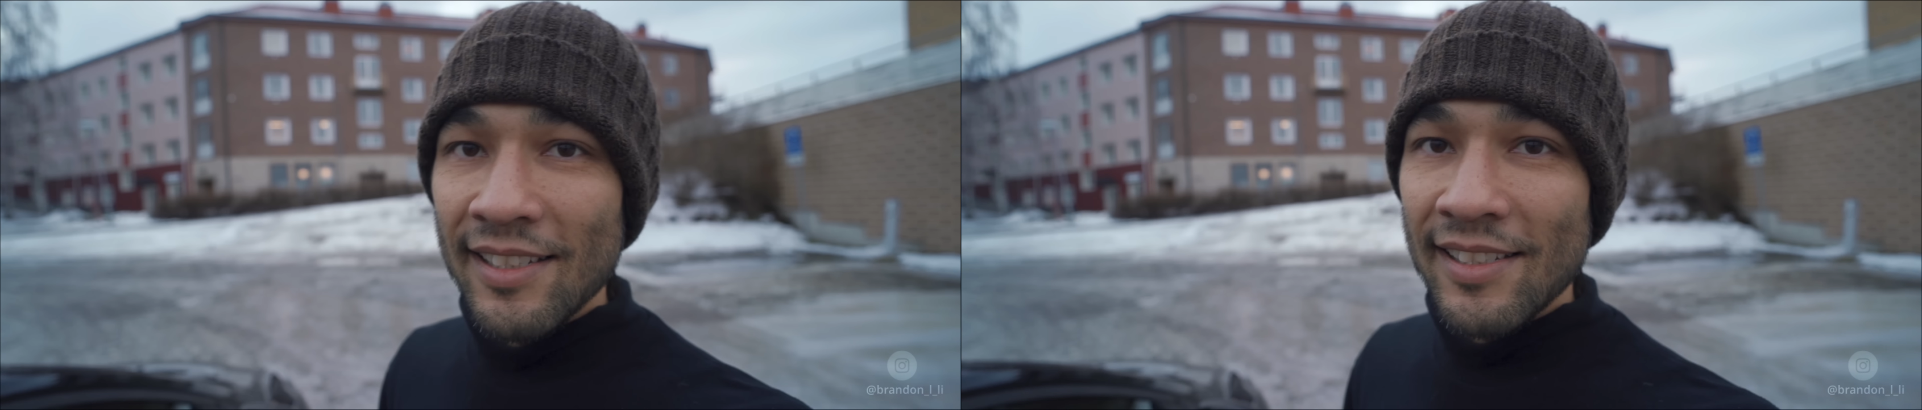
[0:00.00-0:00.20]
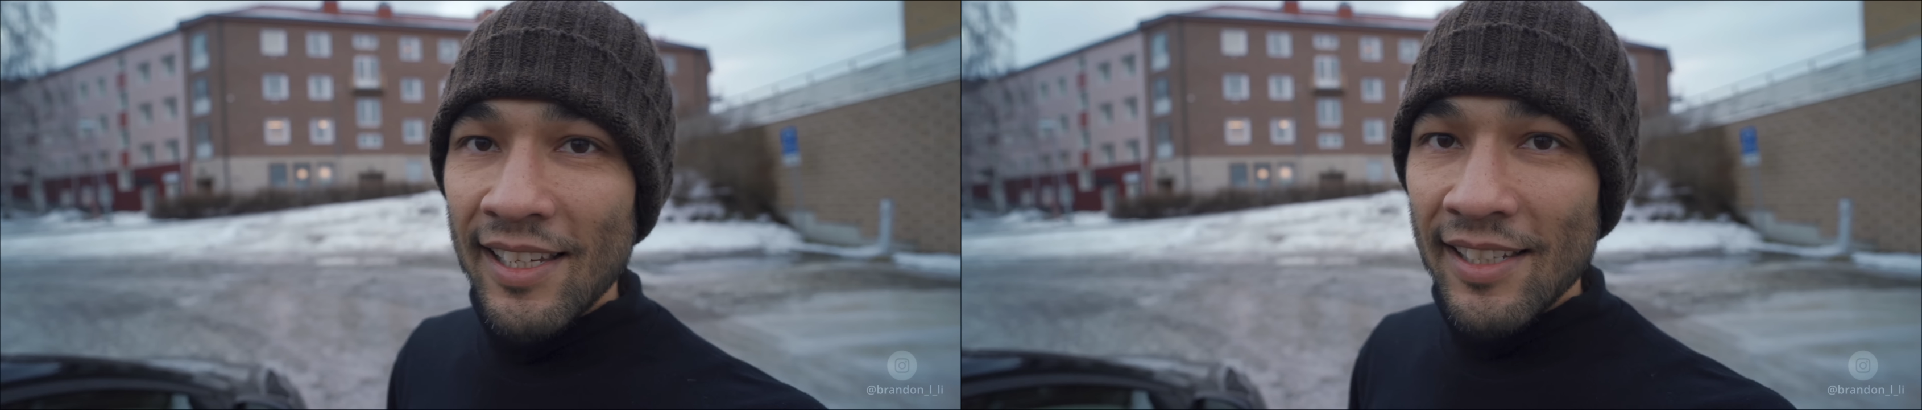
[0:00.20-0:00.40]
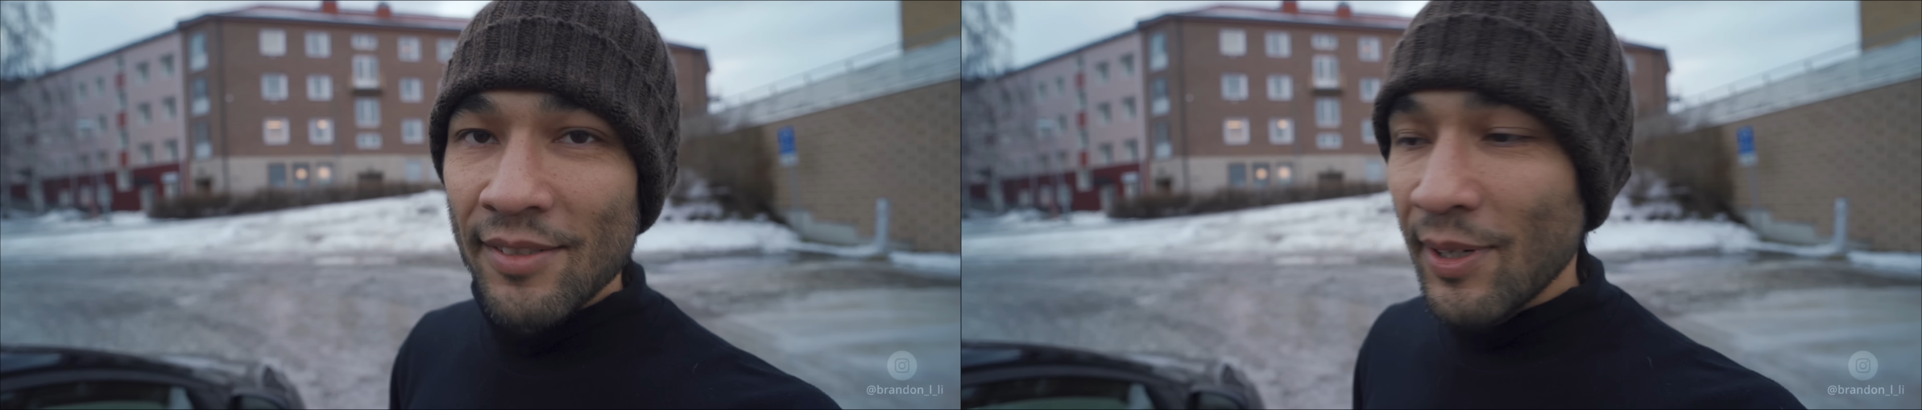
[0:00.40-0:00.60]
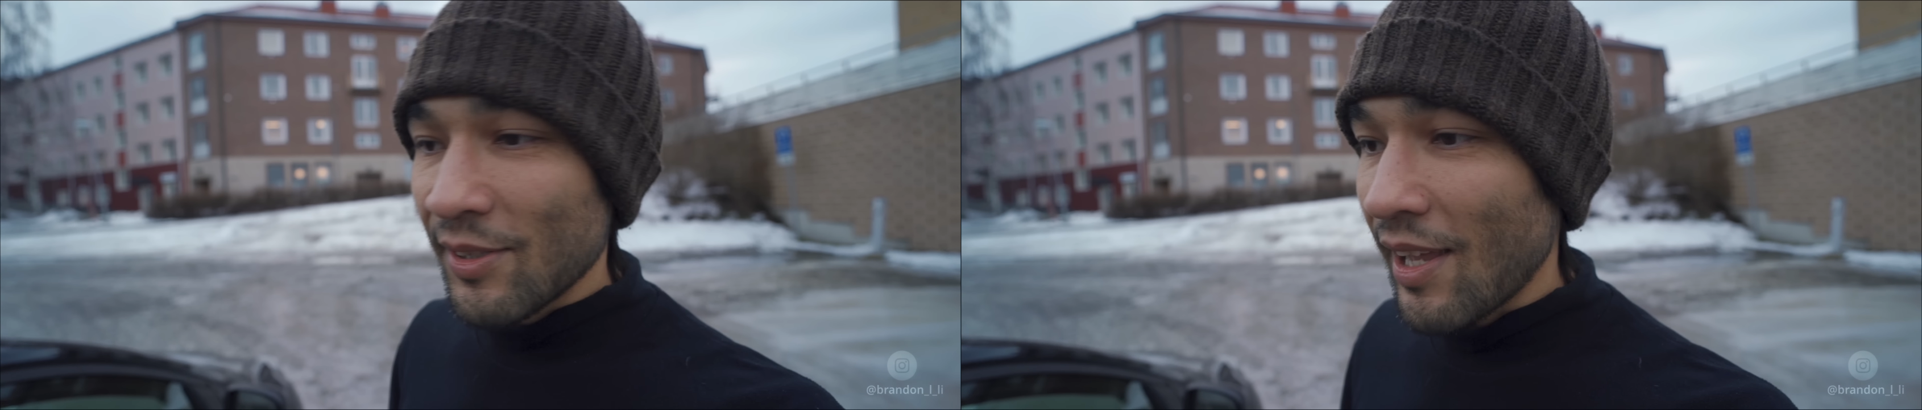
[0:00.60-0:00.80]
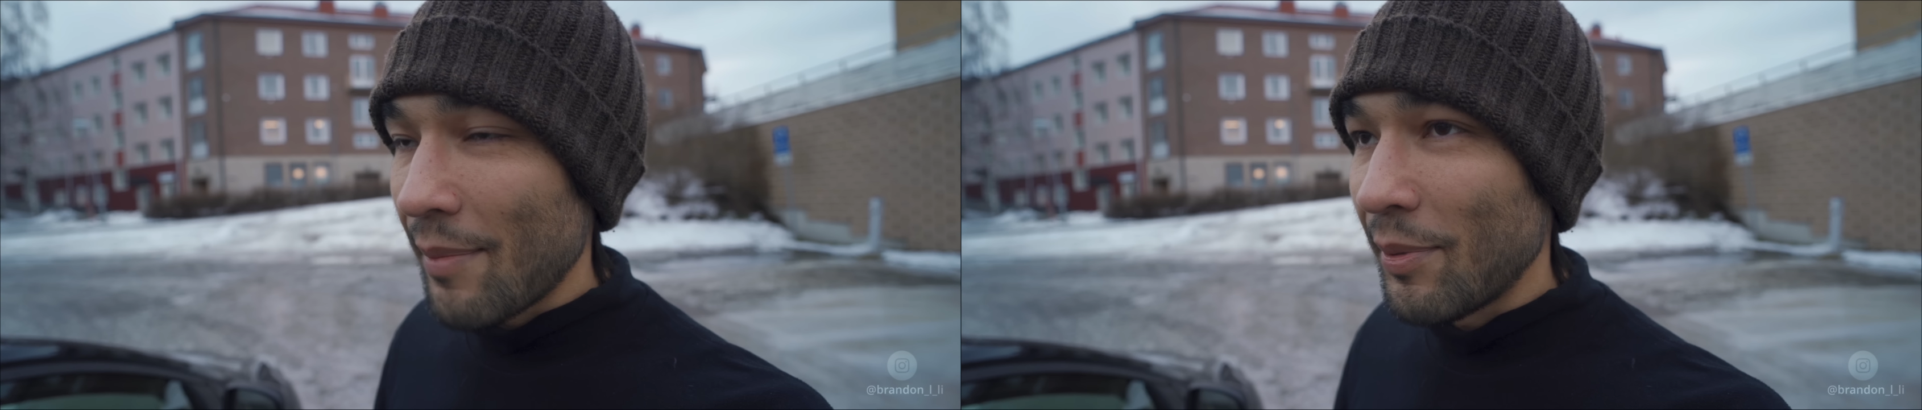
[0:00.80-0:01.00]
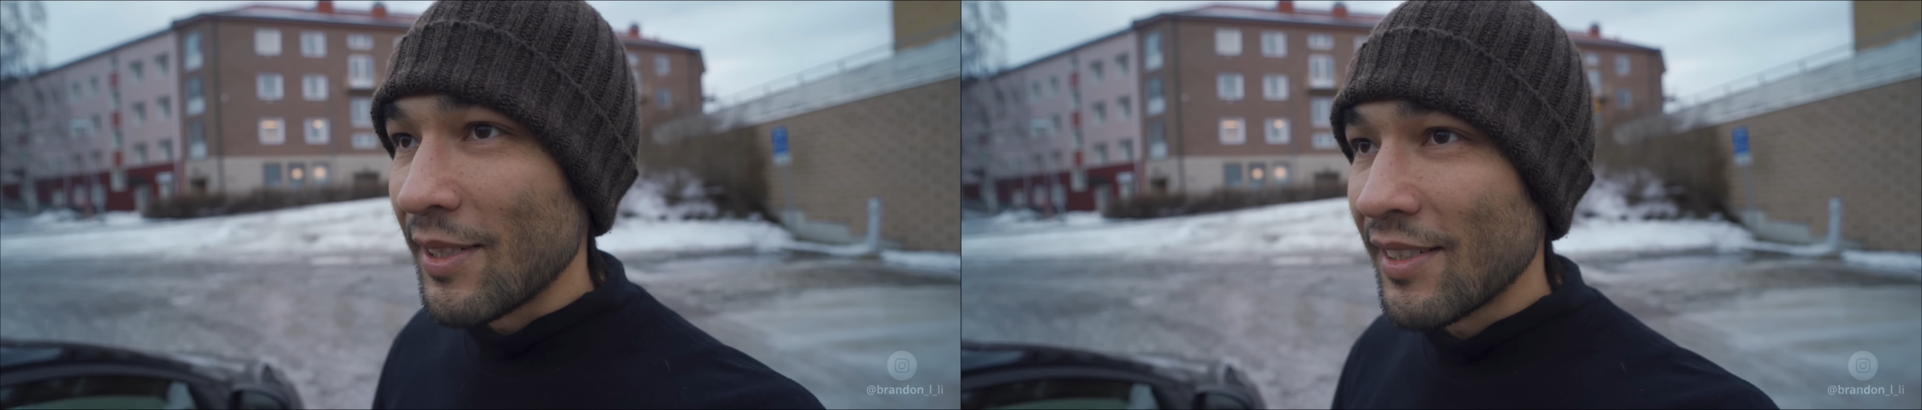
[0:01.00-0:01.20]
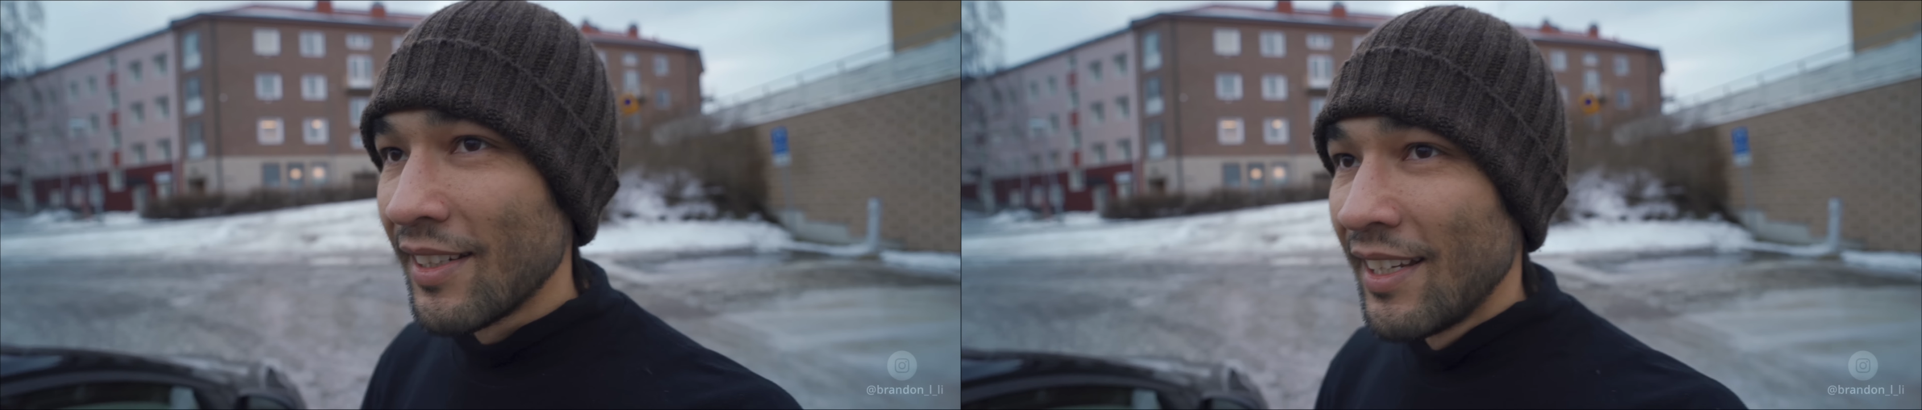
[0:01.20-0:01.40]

to see Swedish Lapland